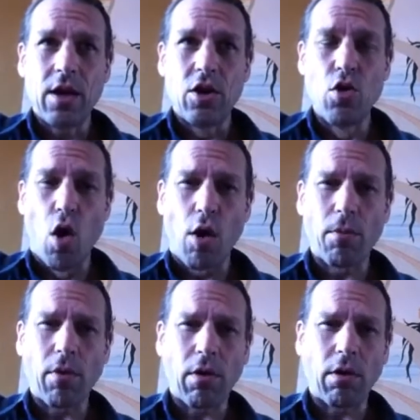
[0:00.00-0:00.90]

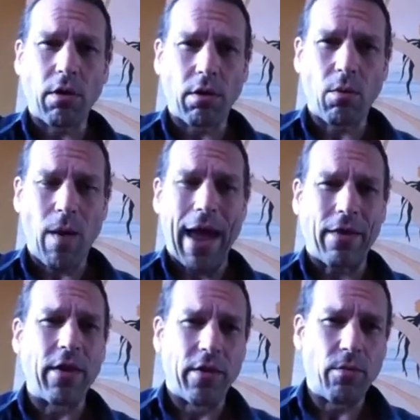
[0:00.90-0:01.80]
normal
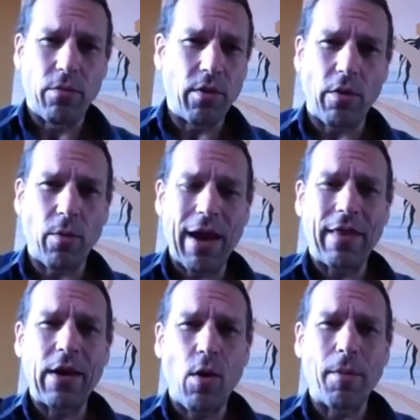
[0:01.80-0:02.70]
way, the way
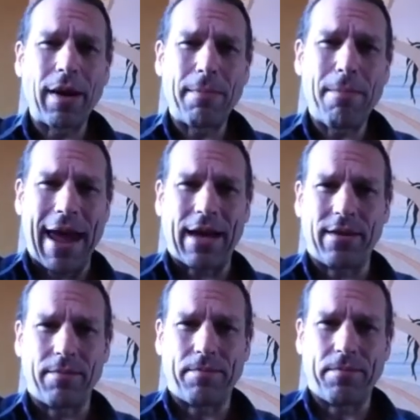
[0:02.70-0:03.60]
they normally make
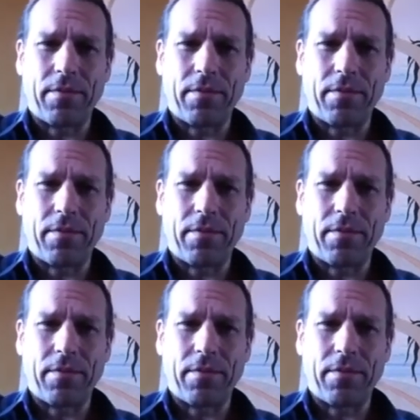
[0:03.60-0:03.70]
them.